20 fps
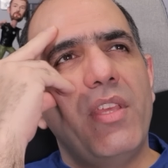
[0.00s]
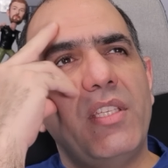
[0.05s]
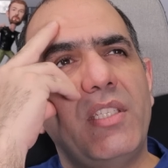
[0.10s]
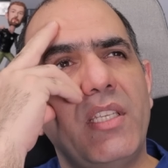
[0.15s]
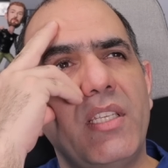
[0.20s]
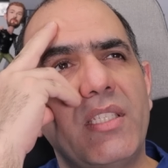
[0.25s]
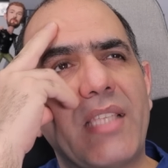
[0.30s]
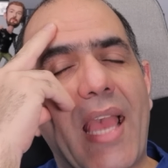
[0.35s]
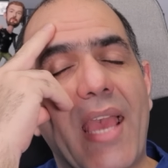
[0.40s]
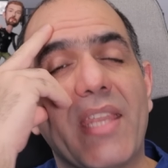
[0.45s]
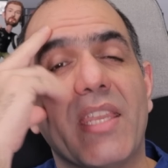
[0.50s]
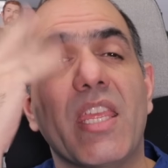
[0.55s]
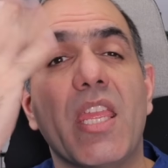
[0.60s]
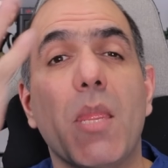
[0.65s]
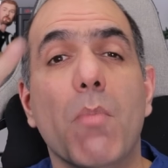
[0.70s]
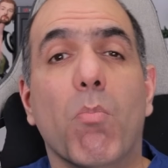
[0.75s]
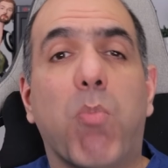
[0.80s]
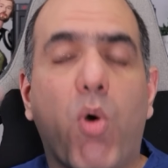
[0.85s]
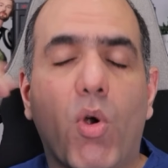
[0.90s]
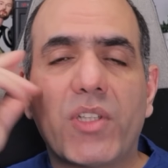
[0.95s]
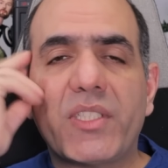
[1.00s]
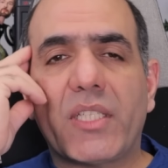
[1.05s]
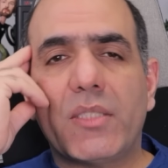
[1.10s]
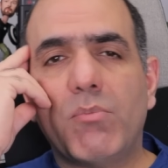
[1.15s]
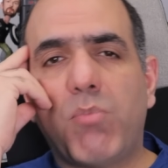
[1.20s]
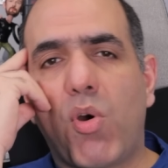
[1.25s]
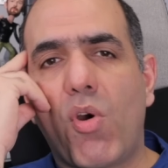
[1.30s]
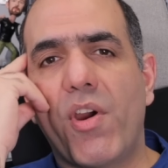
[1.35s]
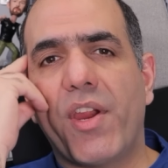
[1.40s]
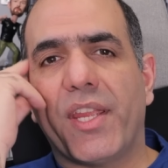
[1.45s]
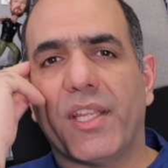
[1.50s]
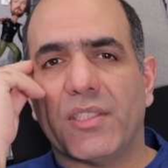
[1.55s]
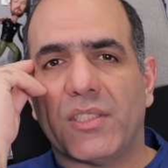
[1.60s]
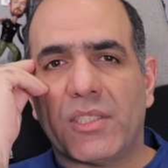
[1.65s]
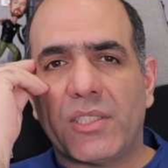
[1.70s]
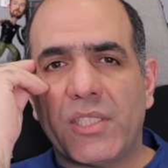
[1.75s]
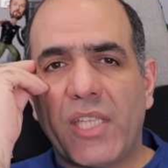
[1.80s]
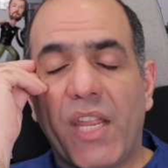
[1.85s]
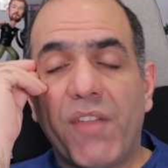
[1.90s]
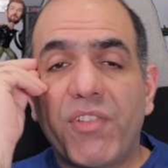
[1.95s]
This is an important
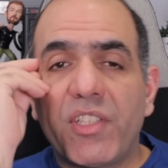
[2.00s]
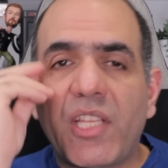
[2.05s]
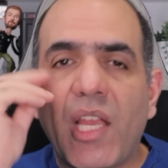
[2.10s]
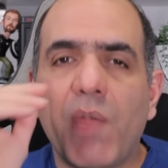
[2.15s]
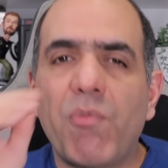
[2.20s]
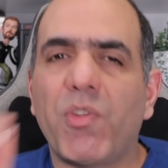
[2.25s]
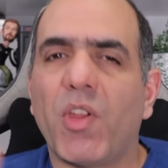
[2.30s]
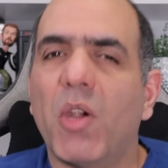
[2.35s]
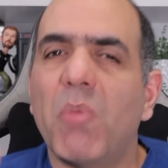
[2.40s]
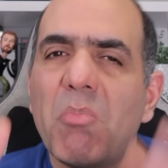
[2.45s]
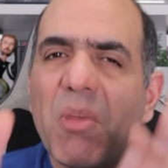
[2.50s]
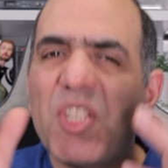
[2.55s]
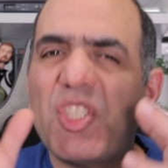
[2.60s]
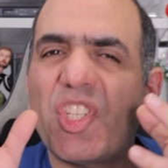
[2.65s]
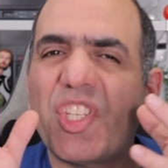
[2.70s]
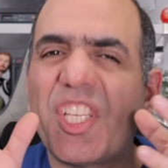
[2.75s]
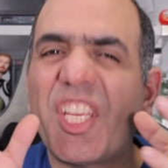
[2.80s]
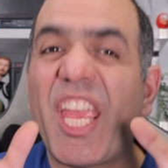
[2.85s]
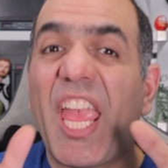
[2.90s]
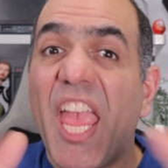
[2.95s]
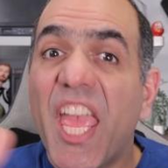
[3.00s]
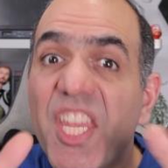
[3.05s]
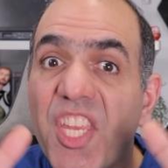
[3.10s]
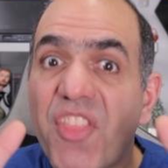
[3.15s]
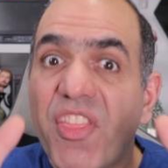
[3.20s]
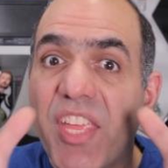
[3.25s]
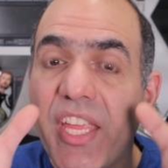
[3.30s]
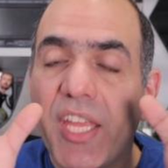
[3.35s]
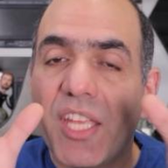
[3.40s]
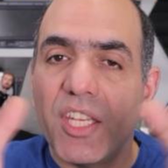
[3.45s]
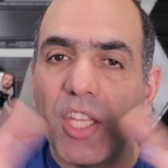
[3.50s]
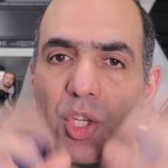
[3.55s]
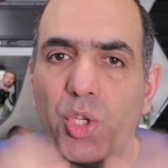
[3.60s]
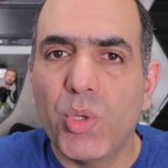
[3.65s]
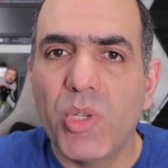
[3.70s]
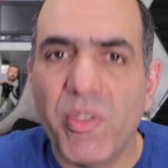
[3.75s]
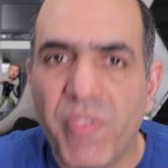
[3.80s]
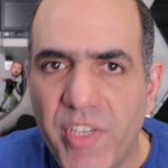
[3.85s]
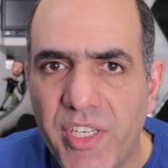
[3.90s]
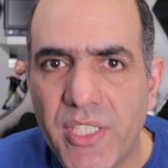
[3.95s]
point. Every time we are measuring anything in the
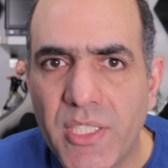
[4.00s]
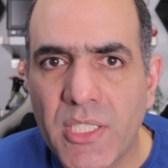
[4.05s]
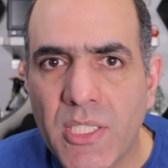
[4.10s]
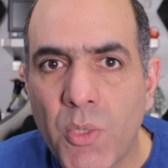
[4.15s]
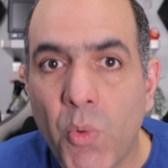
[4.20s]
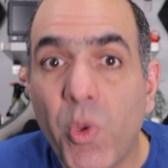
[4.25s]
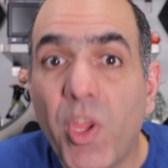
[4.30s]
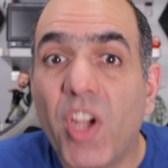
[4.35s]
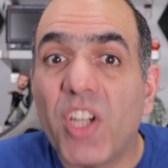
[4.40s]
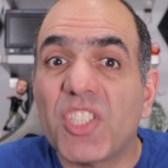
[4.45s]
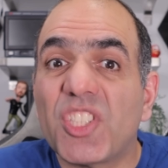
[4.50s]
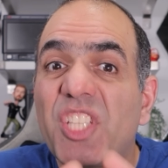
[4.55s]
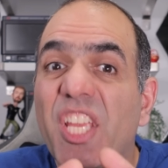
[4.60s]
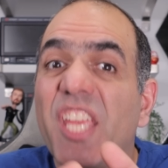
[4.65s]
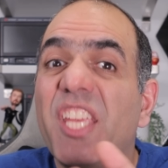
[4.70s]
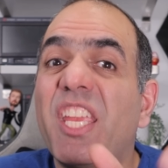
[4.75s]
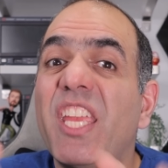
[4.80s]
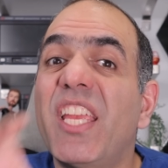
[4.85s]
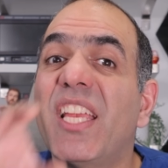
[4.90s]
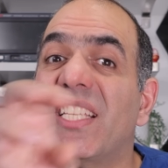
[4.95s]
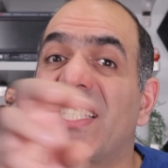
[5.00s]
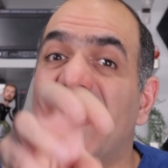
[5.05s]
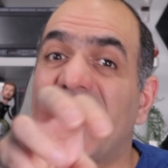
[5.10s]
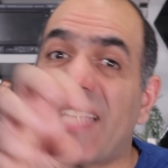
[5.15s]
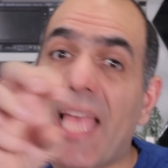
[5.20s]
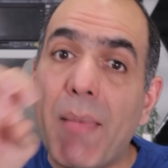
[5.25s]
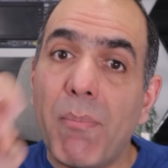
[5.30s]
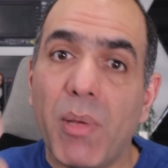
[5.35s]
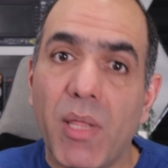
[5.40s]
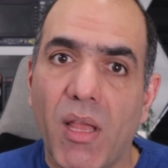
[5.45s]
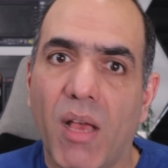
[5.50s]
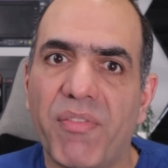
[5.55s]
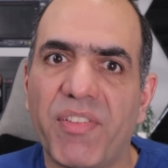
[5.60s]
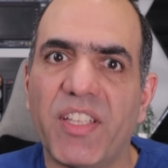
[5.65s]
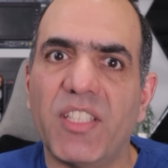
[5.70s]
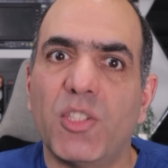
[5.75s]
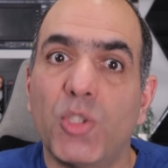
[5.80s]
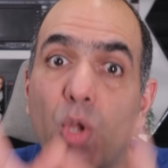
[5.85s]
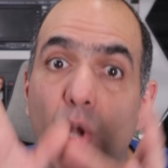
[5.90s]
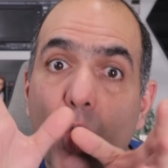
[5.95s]
universe, we are taking a sample of
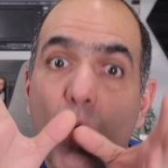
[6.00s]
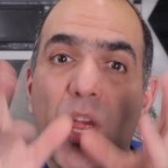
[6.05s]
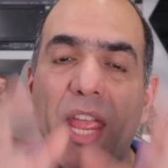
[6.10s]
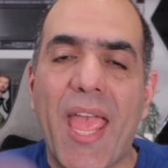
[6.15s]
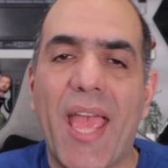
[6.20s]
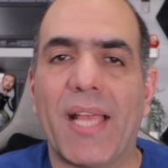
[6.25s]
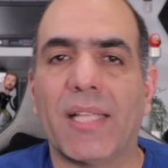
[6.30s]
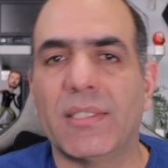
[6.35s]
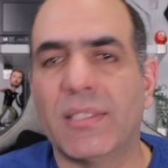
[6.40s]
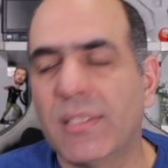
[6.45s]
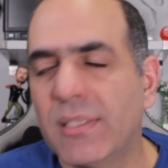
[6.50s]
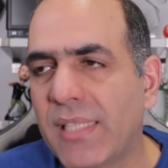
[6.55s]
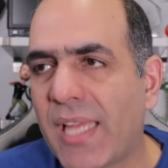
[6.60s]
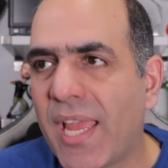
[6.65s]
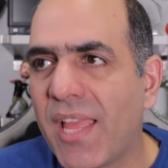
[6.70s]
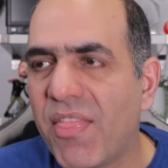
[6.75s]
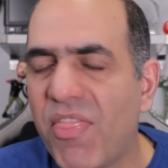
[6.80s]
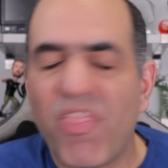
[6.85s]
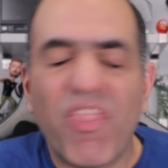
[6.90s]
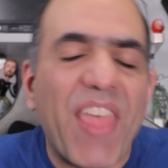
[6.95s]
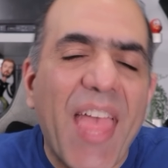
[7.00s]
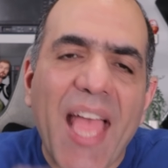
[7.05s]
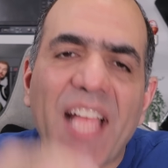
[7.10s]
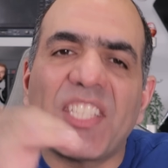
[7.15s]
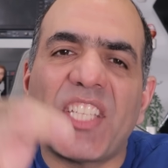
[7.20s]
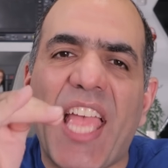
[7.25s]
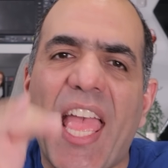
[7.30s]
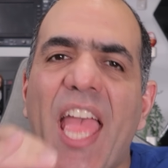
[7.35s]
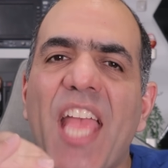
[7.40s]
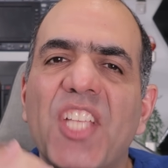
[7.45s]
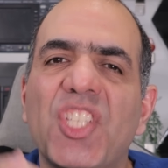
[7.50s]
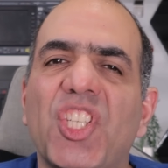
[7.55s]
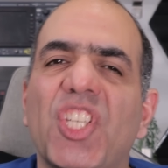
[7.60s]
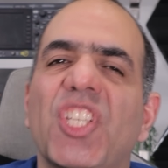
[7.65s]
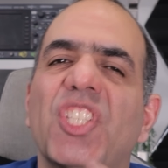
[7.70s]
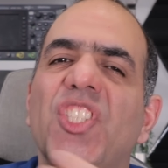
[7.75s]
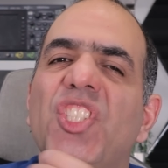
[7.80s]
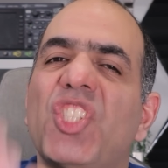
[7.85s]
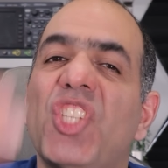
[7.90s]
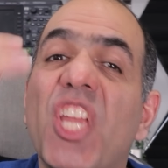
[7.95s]
it to look at. And that
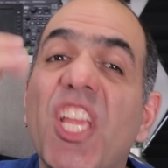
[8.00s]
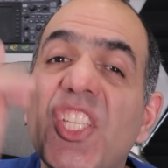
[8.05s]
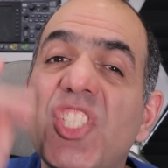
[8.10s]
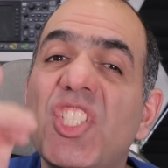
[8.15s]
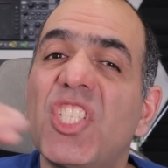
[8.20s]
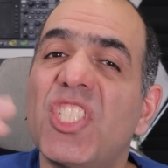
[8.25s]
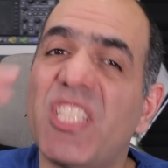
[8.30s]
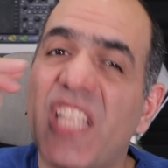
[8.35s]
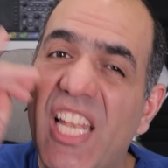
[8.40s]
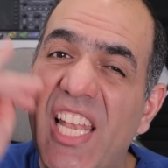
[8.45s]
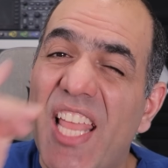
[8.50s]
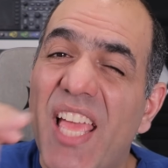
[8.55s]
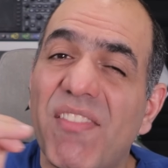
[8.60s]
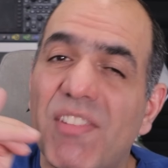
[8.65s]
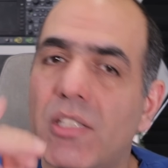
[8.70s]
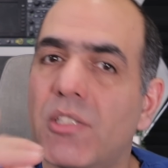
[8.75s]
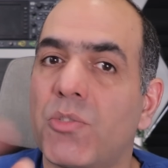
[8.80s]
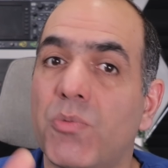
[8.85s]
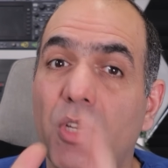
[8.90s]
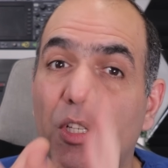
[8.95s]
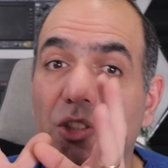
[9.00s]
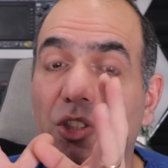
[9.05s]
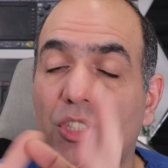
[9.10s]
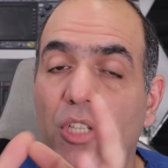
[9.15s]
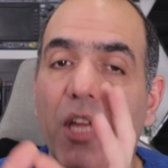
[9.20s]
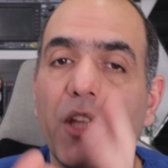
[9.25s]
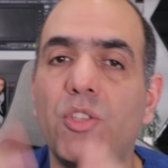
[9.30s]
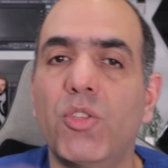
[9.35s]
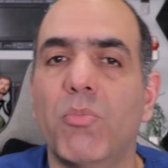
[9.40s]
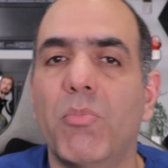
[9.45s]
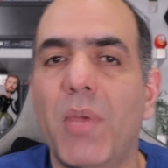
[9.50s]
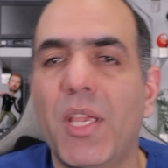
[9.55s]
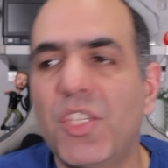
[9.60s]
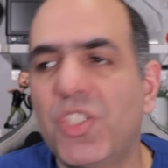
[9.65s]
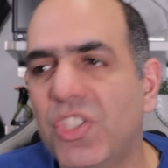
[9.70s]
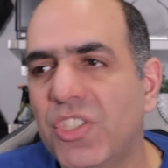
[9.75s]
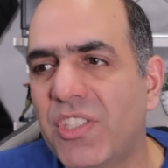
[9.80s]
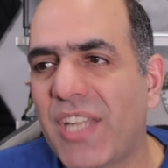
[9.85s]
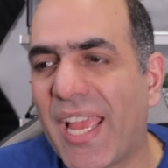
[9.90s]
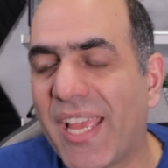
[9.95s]
action changes the levels we are trying to
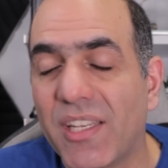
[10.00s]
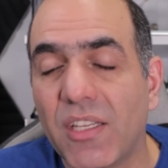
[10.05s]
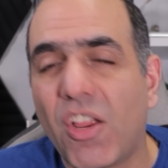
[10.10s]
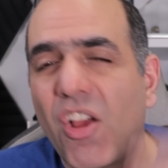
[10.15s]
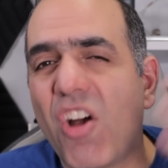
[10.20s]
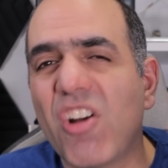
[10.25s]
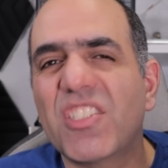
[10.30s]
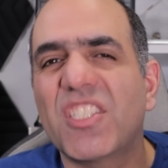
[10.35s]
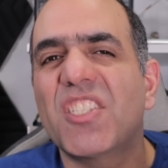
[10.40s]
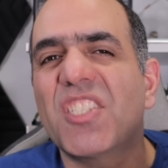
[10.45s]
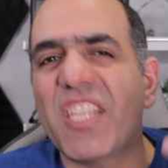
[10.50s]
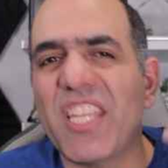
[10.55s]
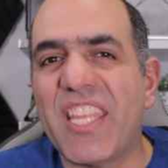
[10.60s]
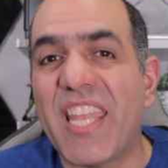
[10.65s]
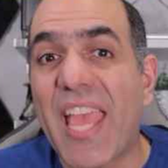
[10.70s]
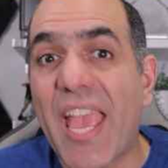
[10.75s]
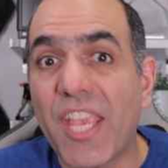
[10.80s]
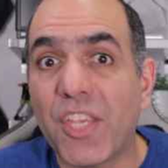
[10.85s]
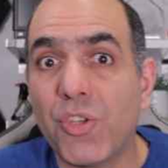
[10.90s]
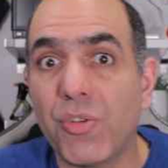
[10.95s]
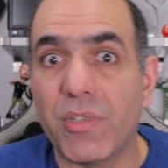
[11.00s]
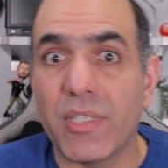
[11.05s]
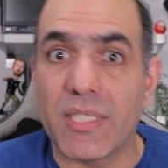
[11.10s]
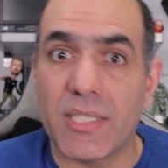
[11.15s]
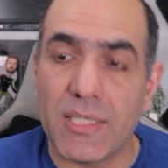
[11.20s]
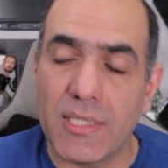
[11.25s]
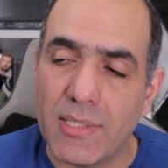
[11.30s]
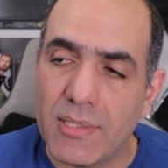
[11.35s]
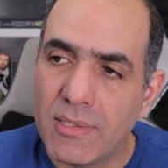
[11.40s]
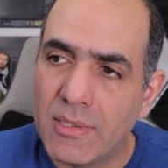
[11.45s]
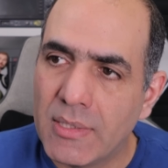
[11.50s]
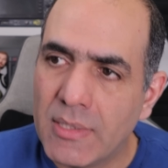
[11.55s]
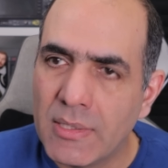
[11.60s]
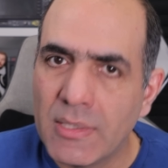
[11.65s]
measure and causes inaccuracy.